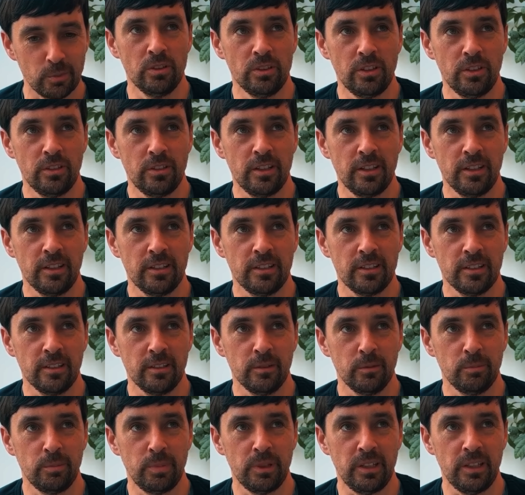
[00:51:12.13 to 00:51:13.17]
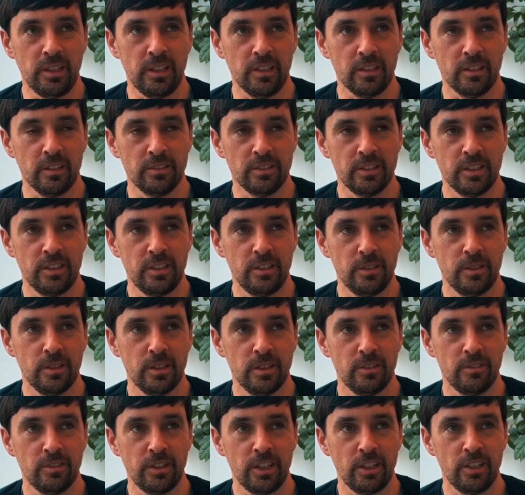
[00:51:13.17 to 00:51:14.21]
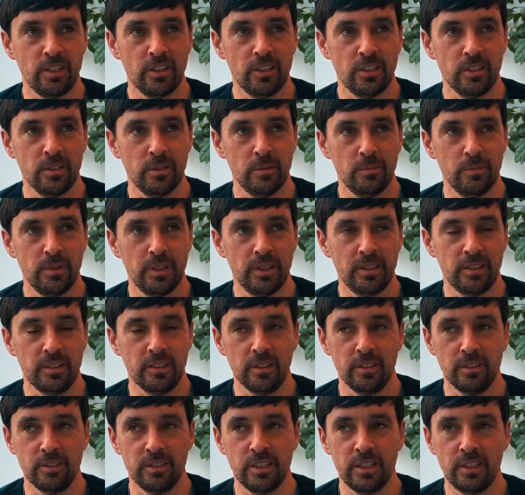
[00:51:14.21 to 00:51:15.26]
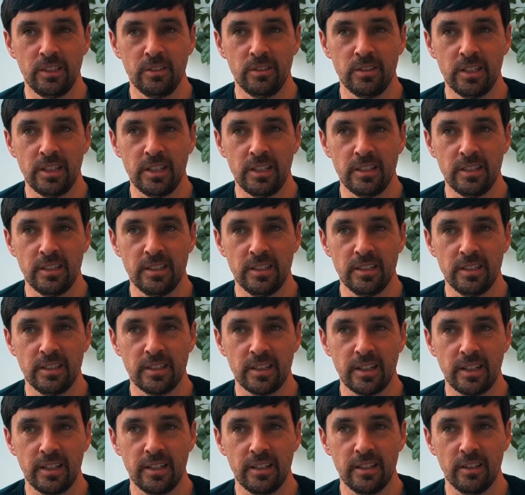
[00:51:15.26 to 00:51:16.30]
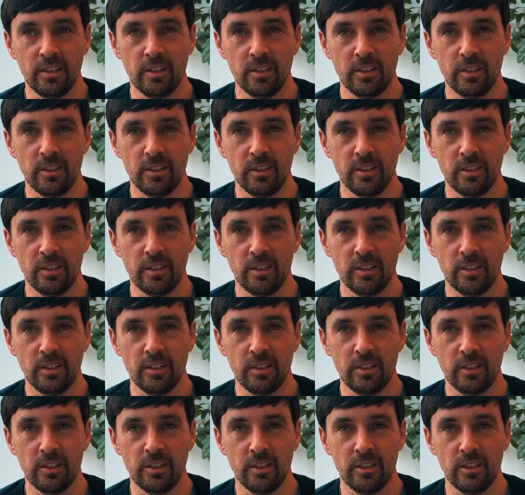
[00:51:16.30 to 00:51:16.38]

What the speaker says: Do you think there'll be a continued iteration of them, a continued need and desire,